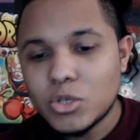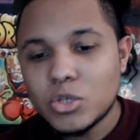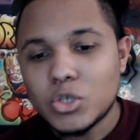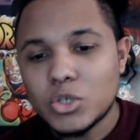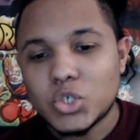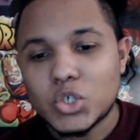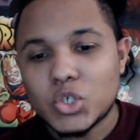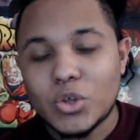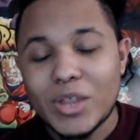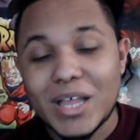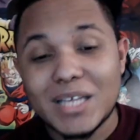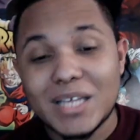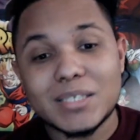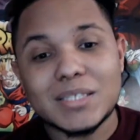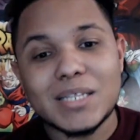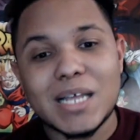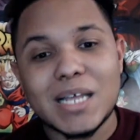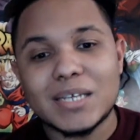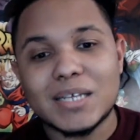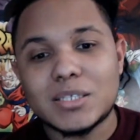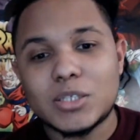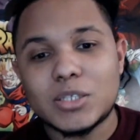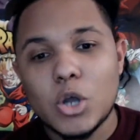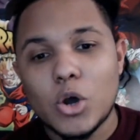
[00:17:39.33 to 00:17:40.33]
So
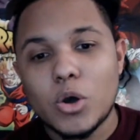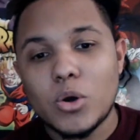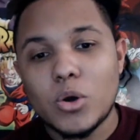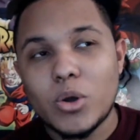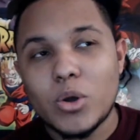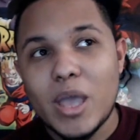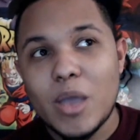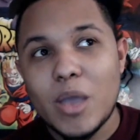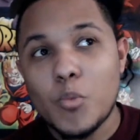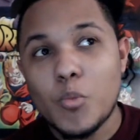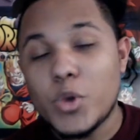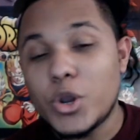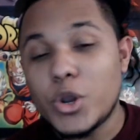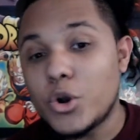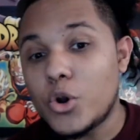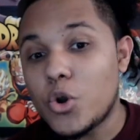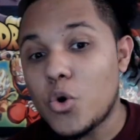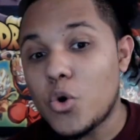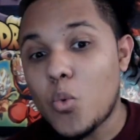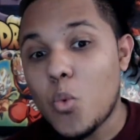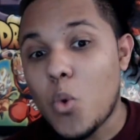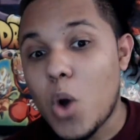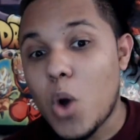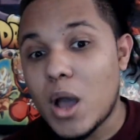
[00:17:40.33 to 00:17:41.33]
that's the, and we don't
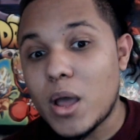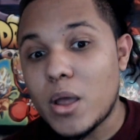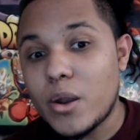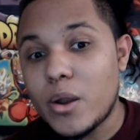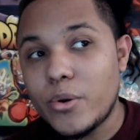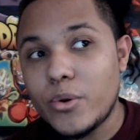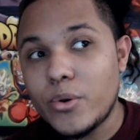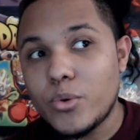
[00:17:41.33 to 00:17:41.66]
know what